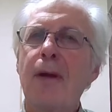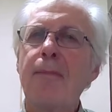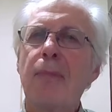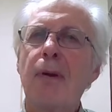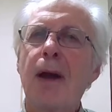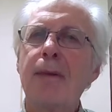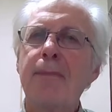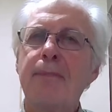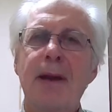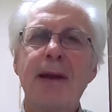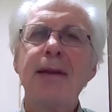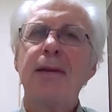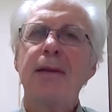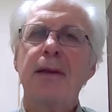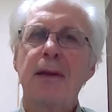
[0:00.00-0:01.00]
Rembrandt
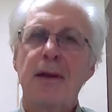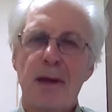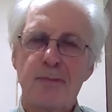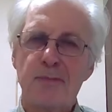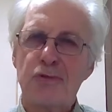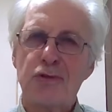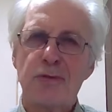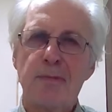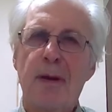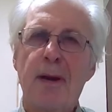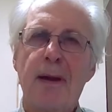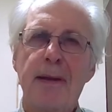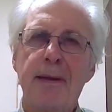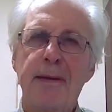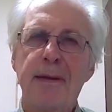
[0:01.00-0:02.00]
painting comes to
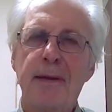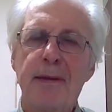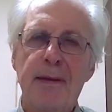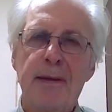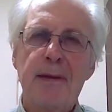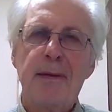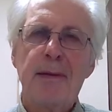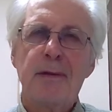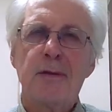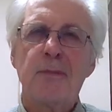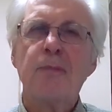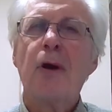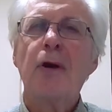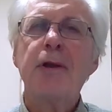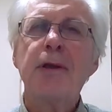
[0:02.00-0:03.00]
mind,
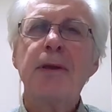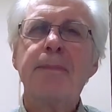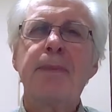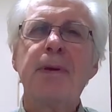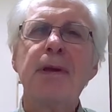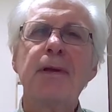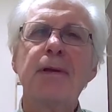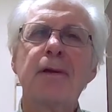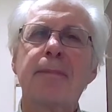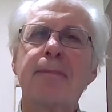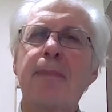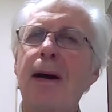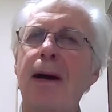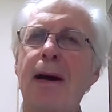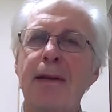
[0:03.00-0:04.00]
the body peeled
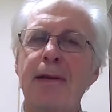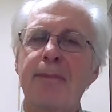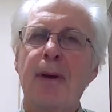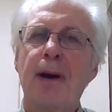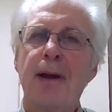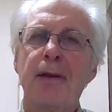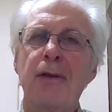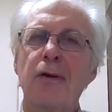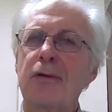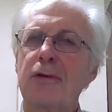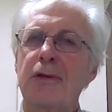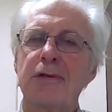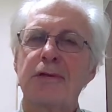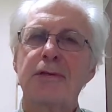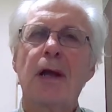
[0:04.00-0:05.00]
apart by
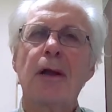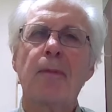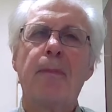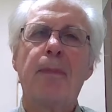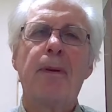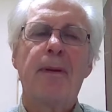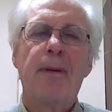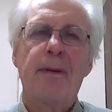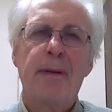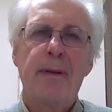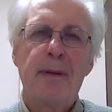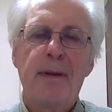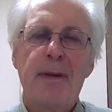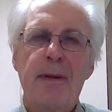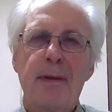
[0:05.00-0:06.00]
Dr. Tulp.
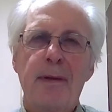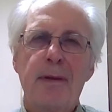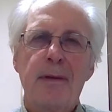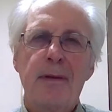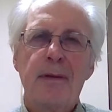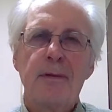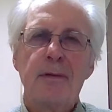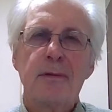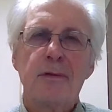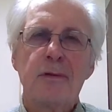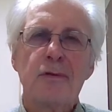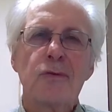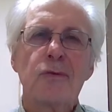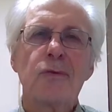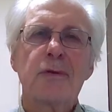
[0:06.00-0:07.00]

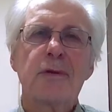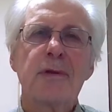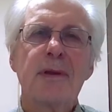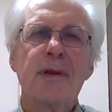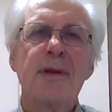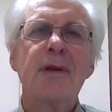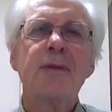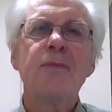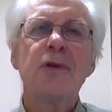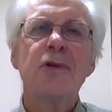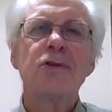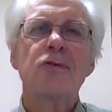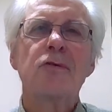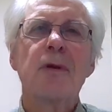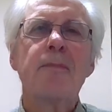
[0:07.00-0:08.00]
The thought and
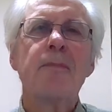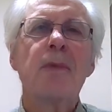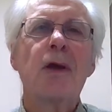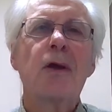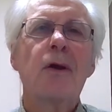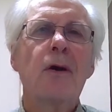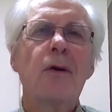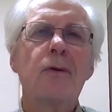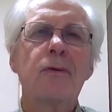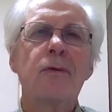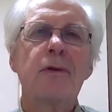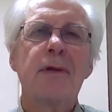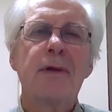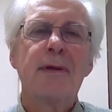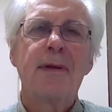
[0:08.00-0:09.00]
image grip me
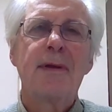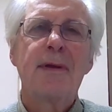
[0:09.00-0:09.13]
cold,